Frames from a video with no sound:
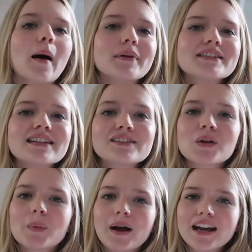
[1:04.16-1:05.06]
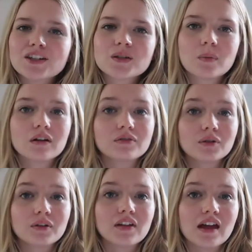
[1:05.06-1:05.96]
happened since, so it might have just been a
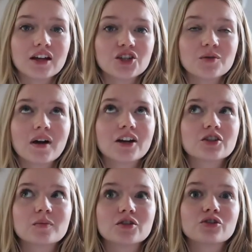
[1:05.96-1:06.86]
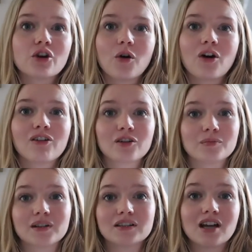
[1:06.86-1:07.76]
fluke thing and she might have just been so over
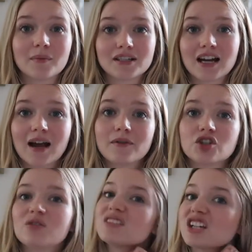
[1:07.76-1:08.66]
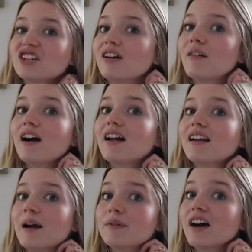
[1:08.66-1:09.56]
tummy time that she was like, you know what,
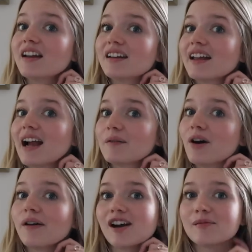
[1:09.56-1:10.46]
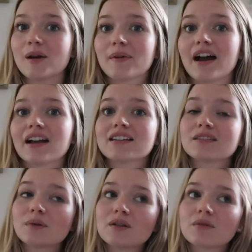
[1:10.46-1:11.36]
I'm done. Like I'm going on my back.
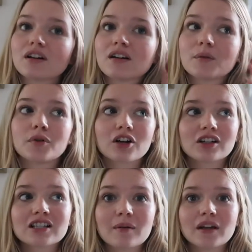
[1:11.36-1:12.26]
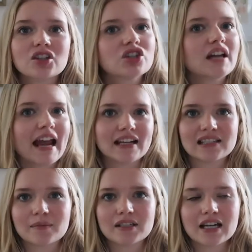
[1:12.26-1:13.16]
Cause we were, we put her on her tummy and she
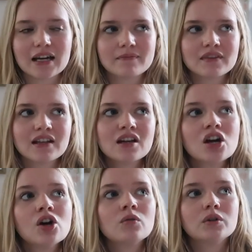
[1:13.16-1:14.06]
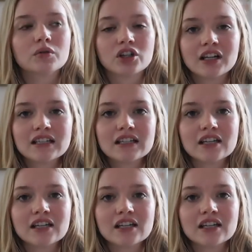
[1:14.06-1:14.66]
hates tummy time. We were cooking